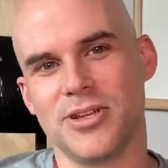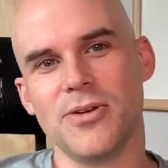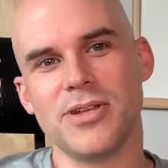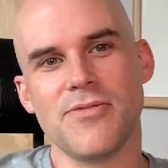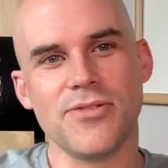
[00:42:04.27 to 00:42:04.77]

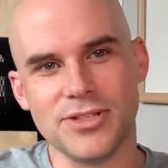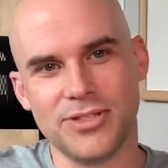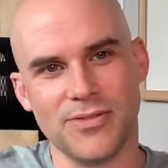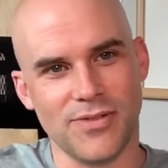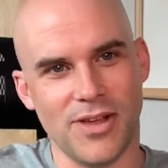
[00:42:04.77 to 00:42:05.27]
no difference
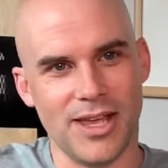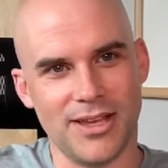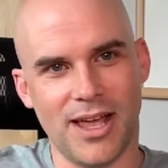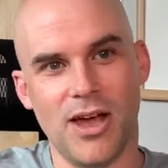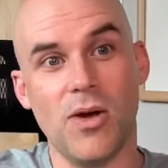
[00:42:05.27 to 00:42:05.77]
of like,
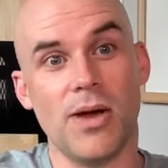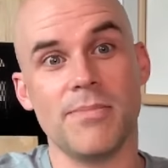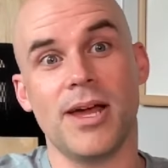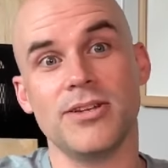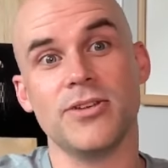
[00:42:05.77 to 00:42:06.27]
oh, I'm
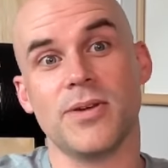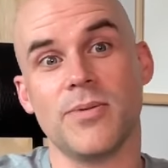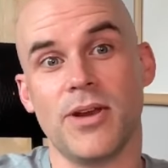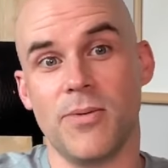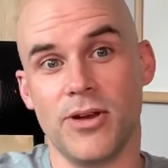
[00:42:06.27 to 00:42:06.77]
not doing
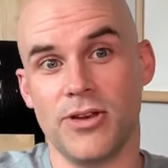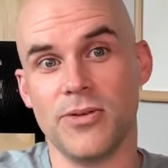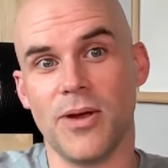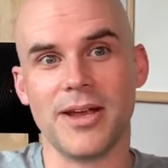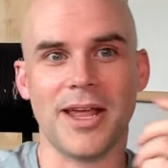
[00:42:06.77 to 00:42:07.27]
what I want to
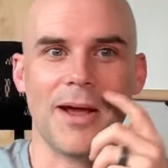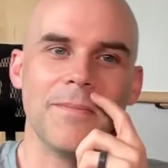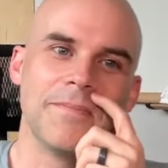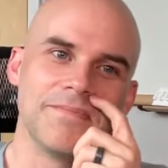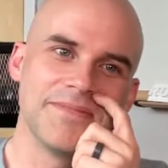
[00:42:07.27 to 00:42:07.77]
do right now.
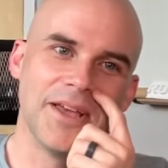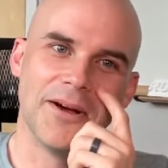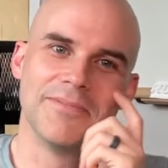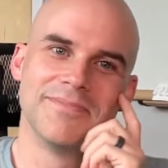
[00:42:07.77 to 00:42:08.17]
So